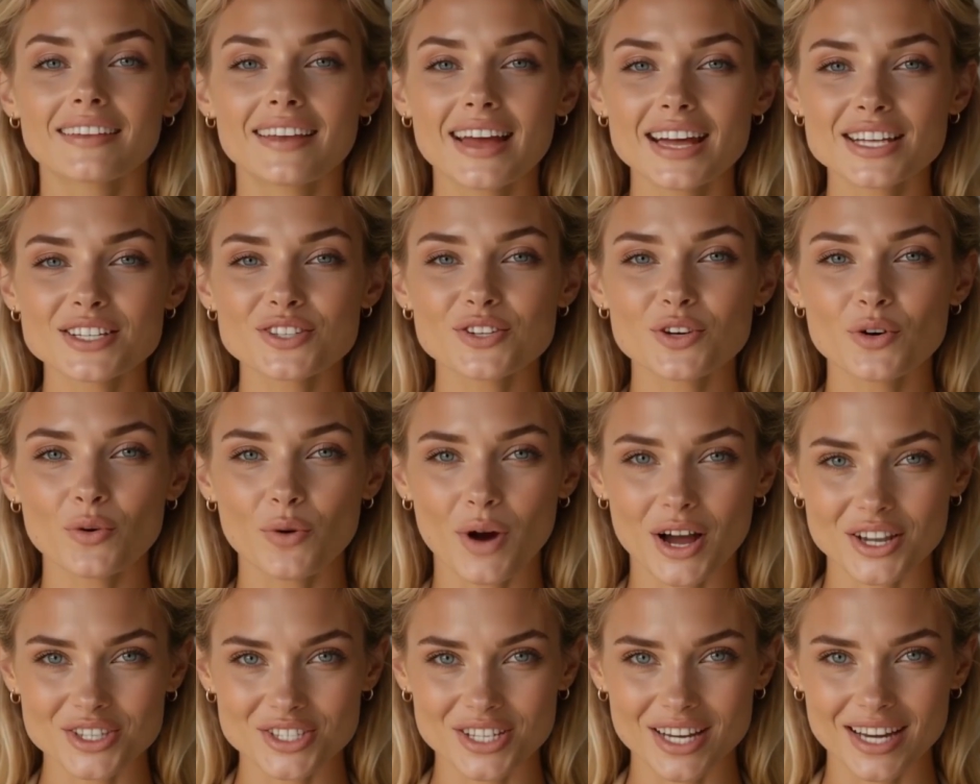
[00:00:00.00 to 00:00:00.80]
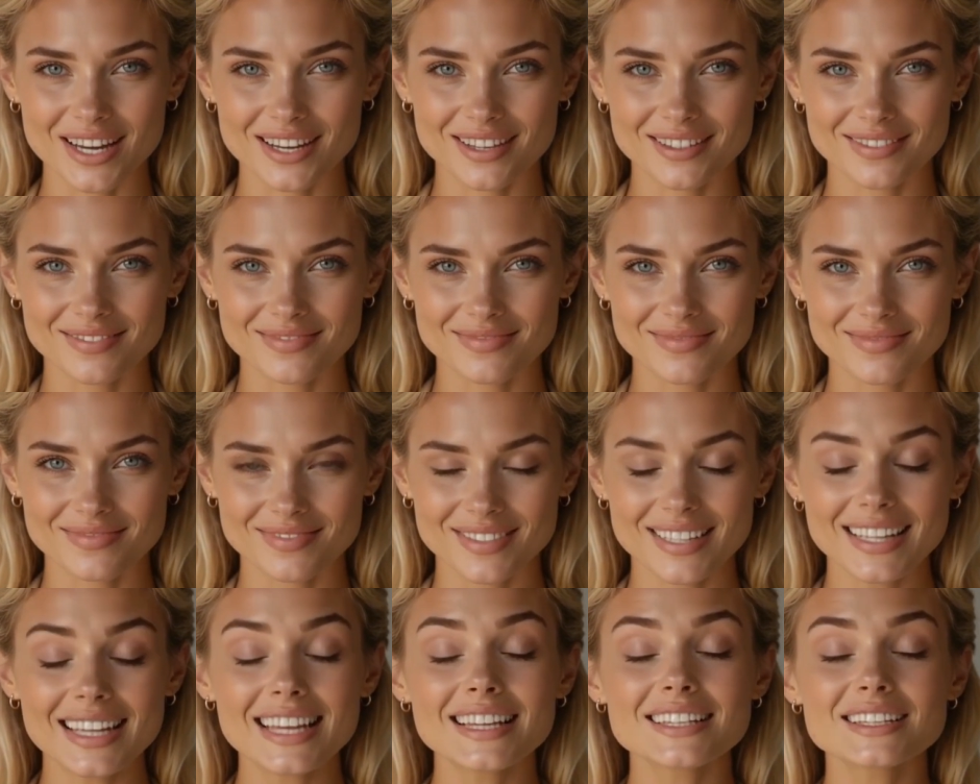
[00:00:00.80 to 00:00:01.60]
Thanks for watching.
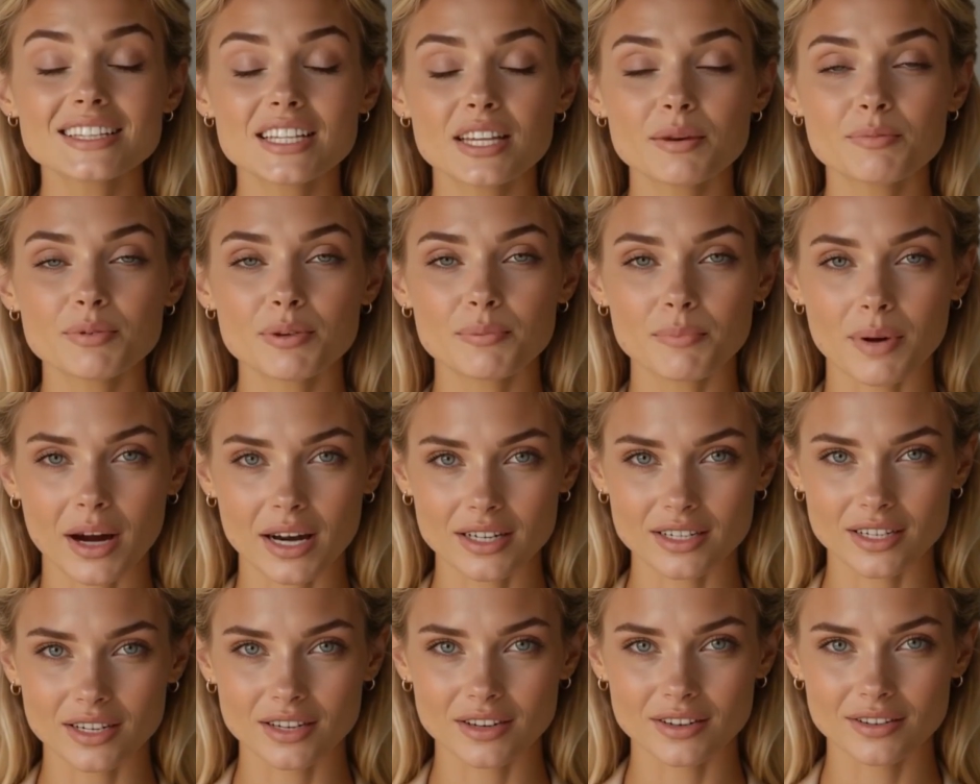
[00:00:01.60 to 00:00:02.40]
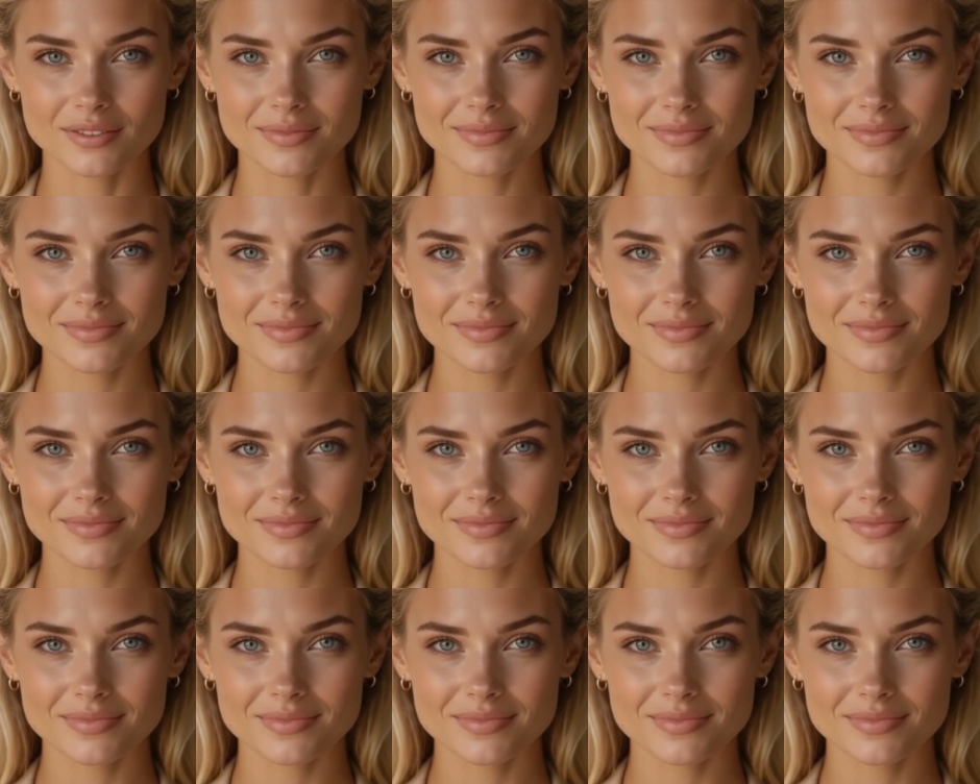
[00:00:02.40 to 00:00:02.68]
Let's keep it practical.